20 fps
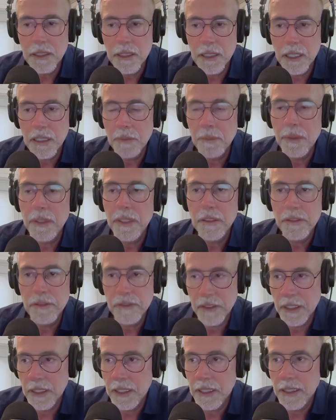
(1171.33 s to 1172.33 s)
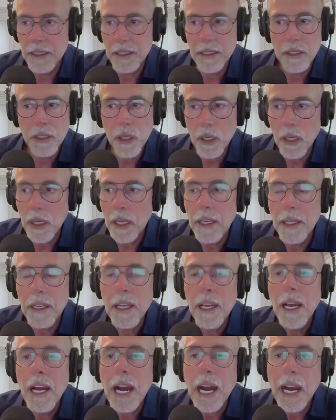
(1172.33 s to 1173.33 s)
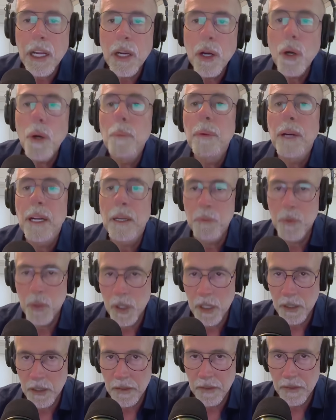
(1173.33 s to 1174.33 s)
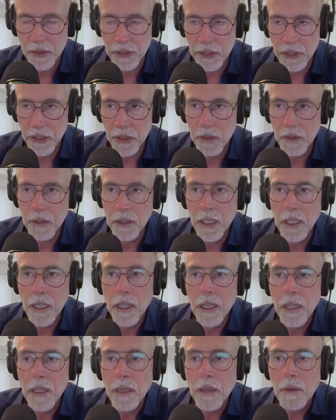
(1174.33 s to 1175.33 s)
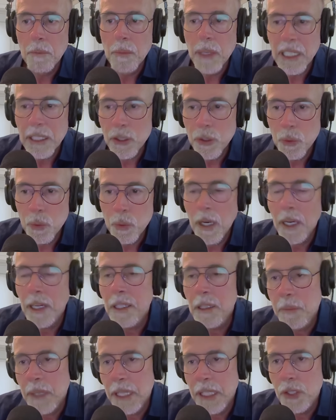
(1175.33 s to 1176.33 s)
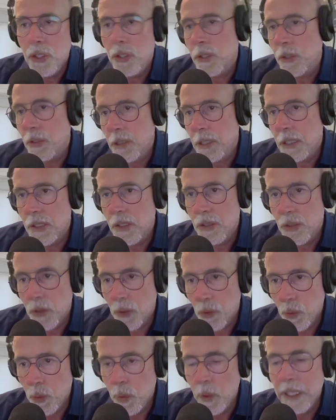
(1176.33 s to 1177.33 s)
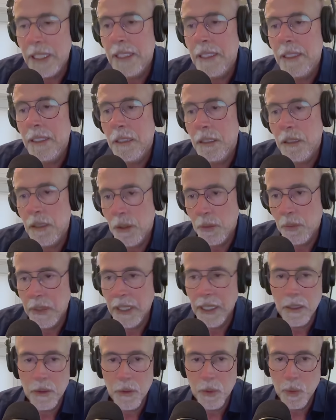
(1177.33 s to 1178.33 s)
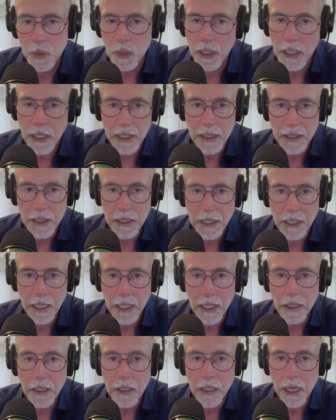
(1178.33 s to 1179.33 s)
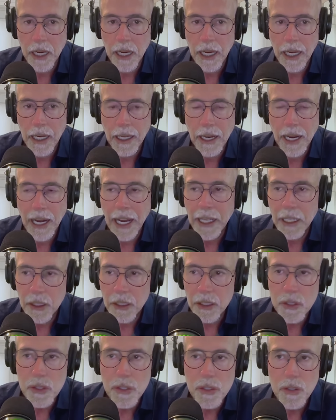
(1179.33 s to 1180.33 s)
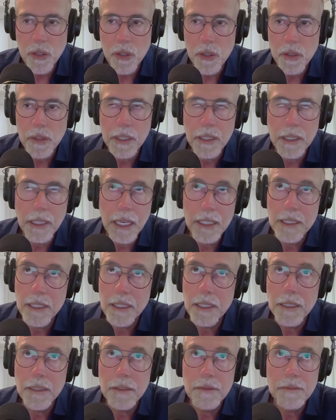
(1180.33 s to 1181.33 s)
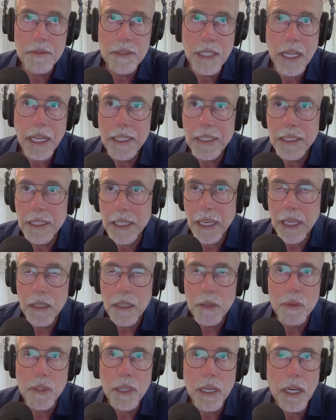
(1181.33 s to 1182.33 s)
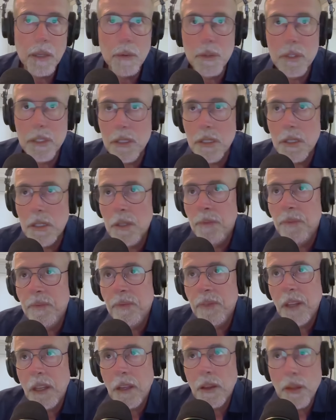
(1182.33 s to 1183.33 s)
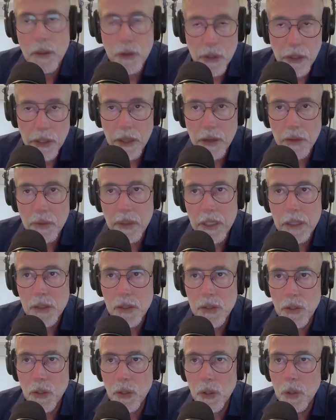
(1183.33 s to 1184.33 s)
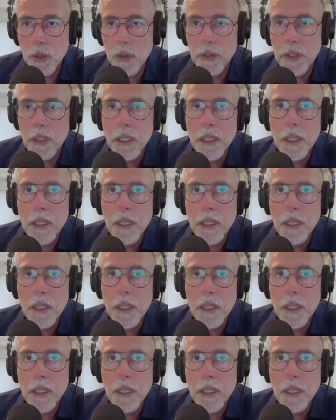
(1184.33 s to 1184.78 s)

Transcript: the company, fine. And I hope I'm wrong for you. But you want to make sure this is a win no matter what. And I could have sold in 1998 when I was 33 years old.